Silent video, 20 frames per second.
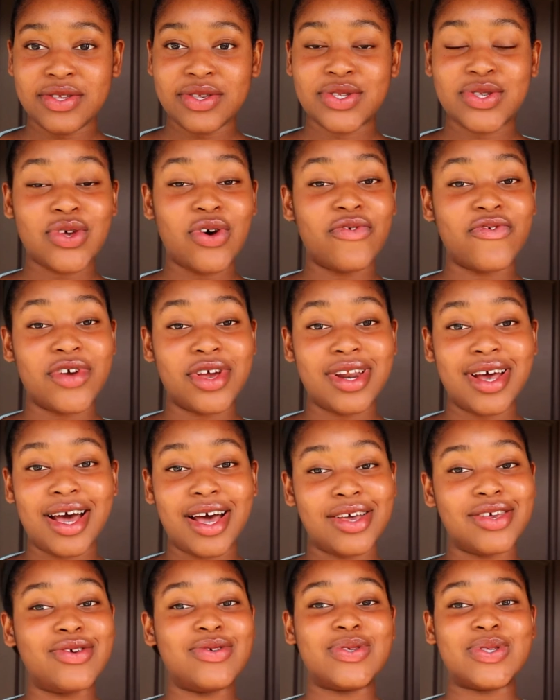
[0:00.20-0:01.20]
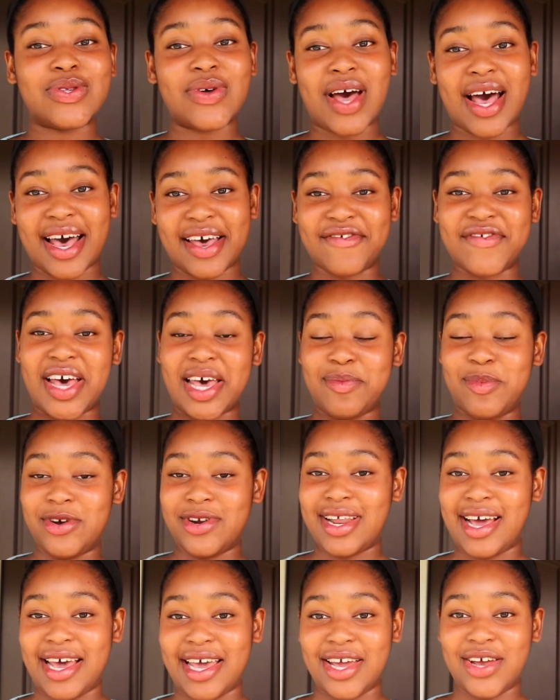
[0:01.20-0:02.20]
So if you're not used to a high
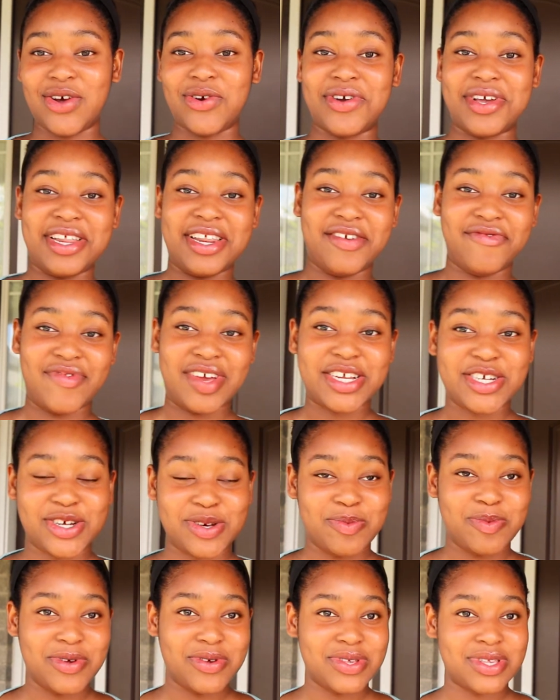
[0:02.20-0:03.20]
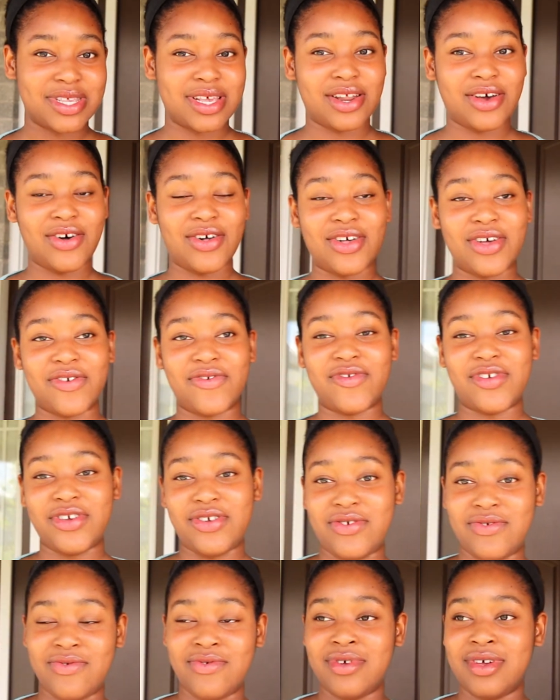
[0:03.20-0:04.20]
fiber diet or eating vegetables at all, if
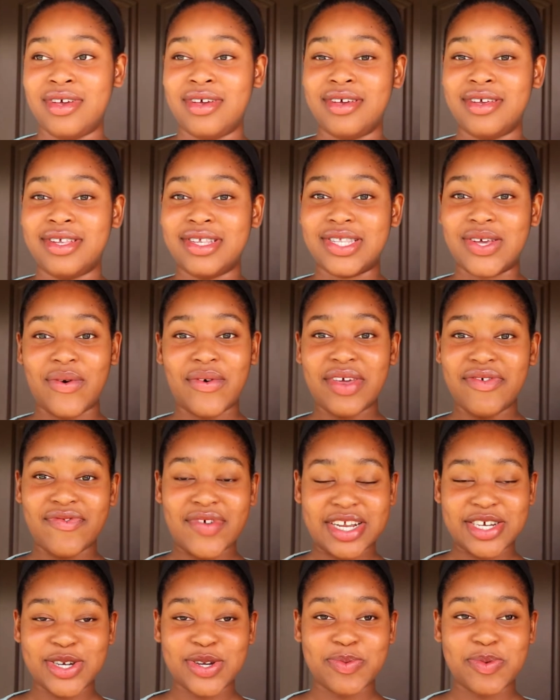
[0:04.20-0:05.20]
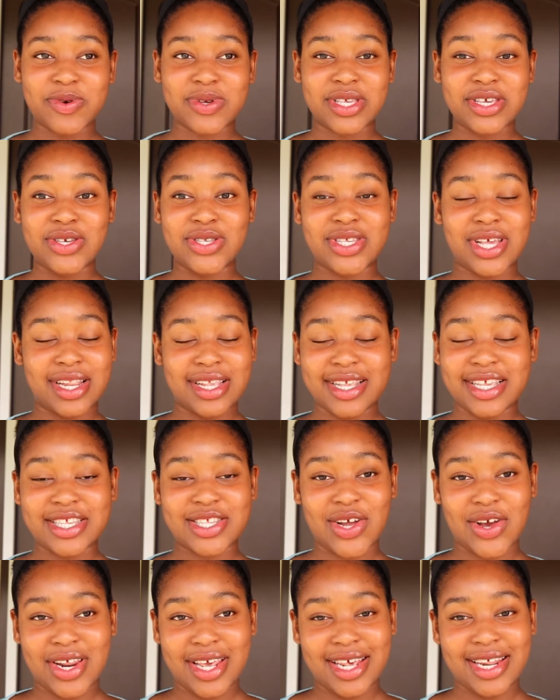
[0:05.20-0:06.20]
you don't eat vegetables and you suddenly
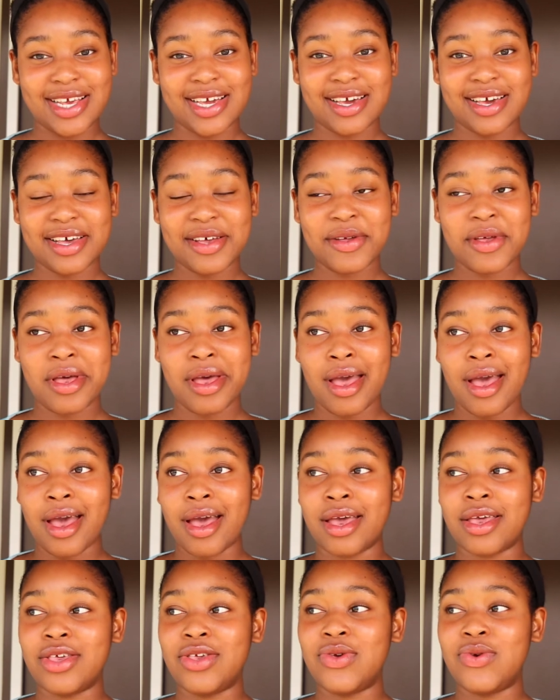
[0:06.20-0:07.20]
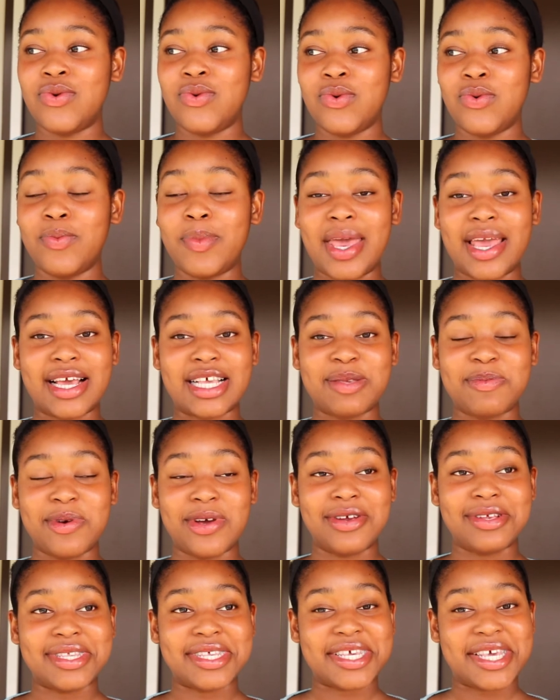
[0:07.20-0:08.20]
start eating it, you may
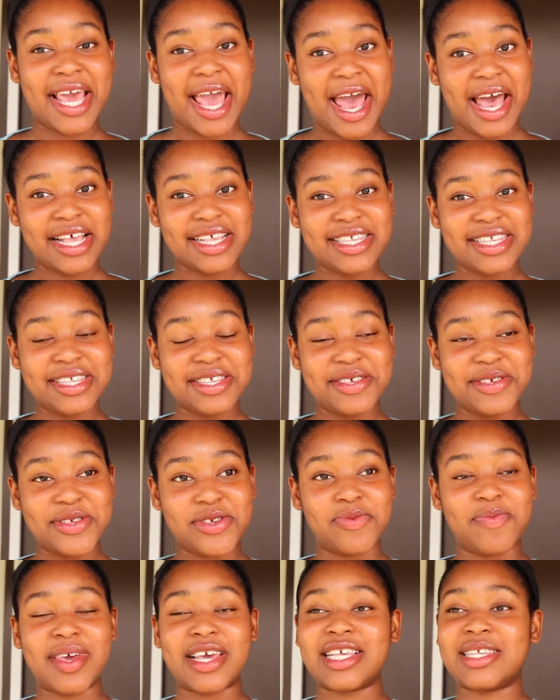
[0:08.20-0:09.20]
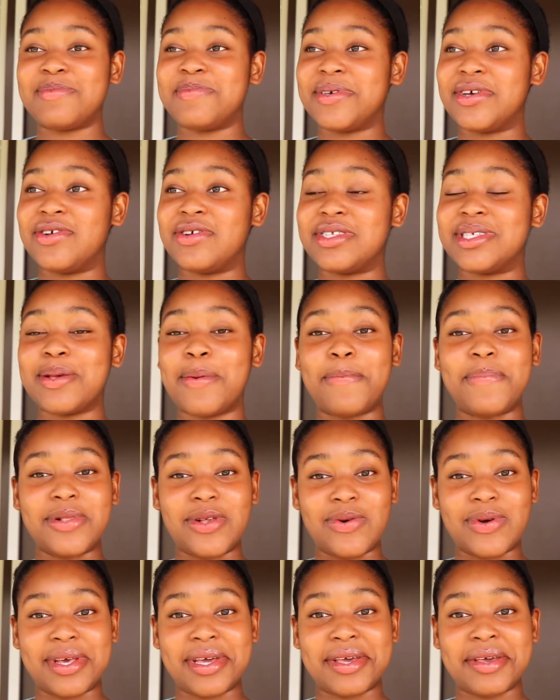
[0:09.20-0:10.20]
experience gas, you may experience
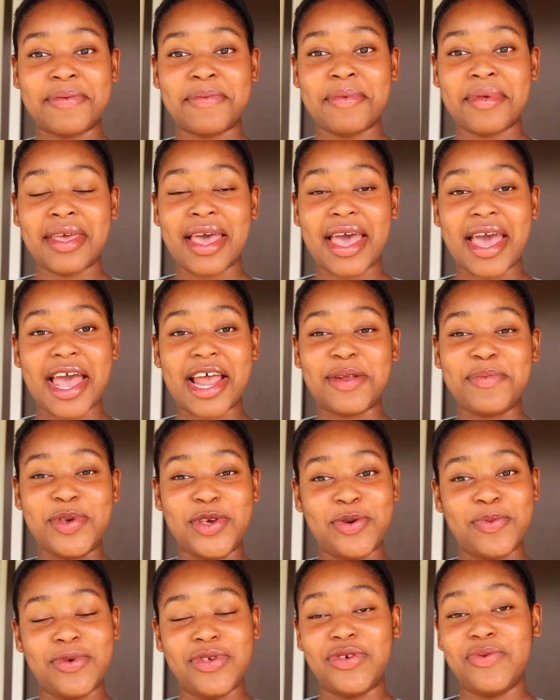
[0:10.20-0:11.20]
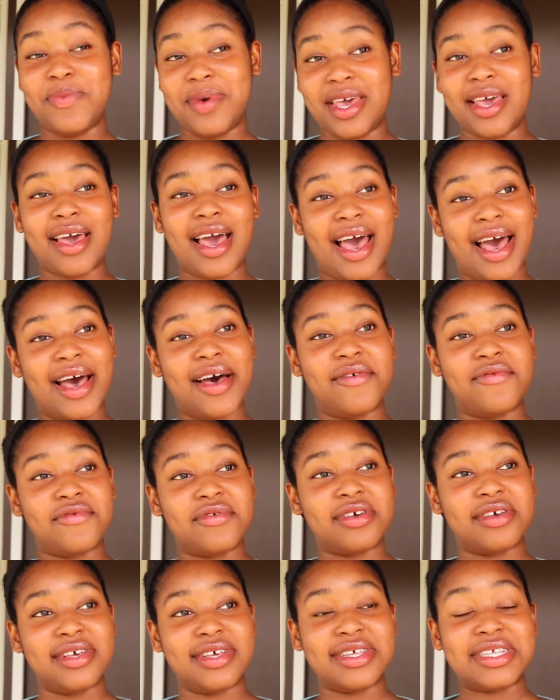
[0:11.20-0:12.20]
bloating, and you, you may have
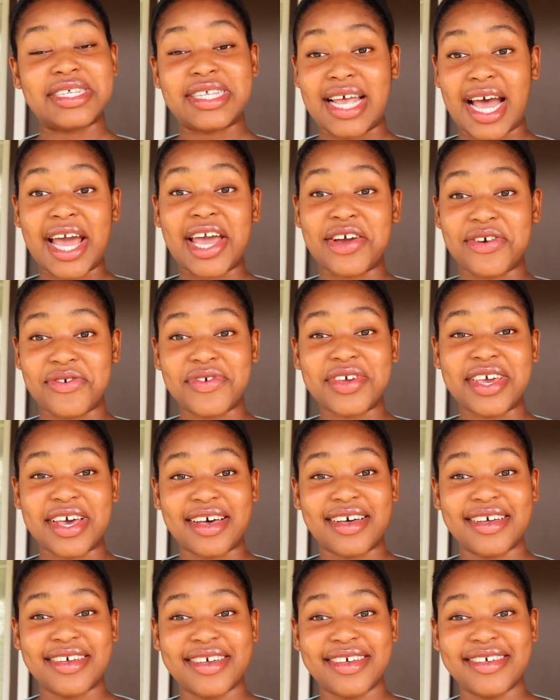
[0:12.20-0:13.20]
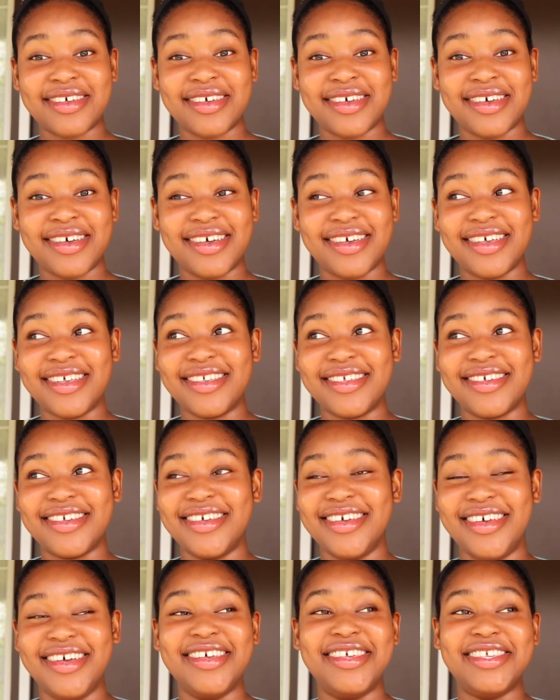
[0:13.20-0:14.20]
diarrhea.
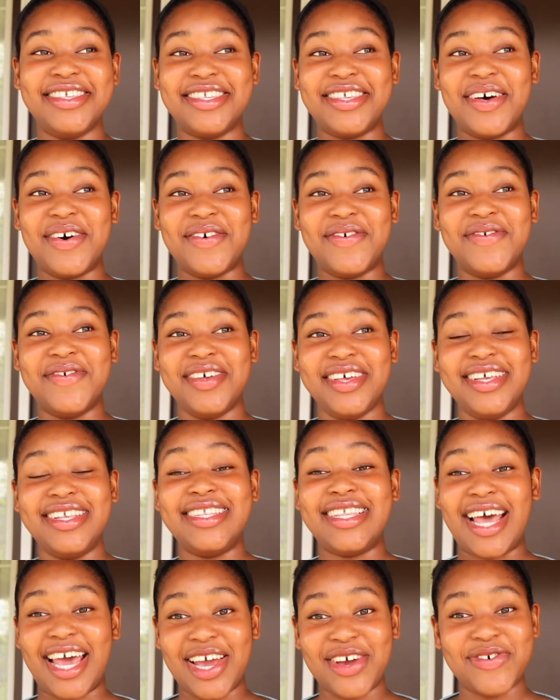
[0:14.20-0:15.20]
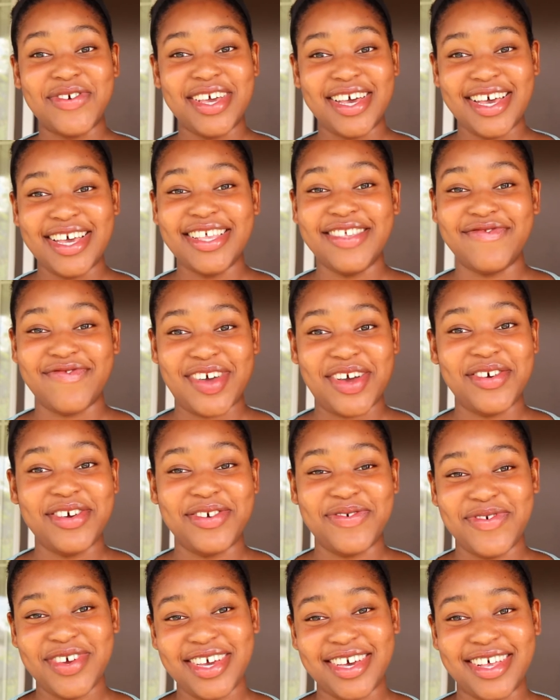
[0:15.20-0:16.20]
So diarrhea is
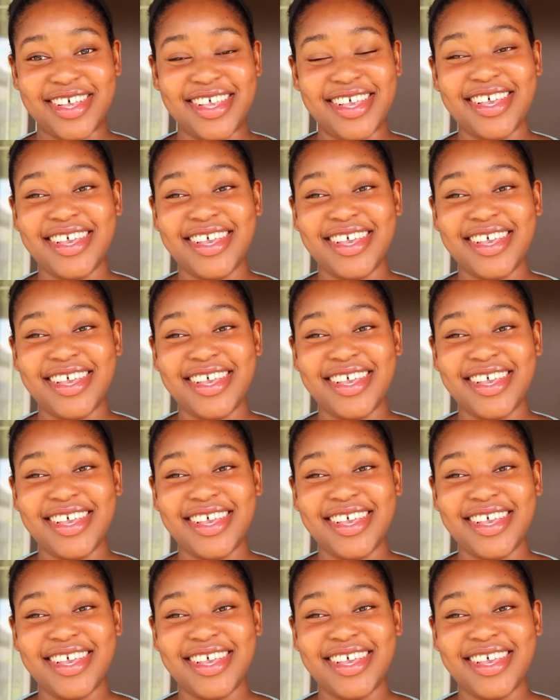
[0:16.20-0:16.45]
very real.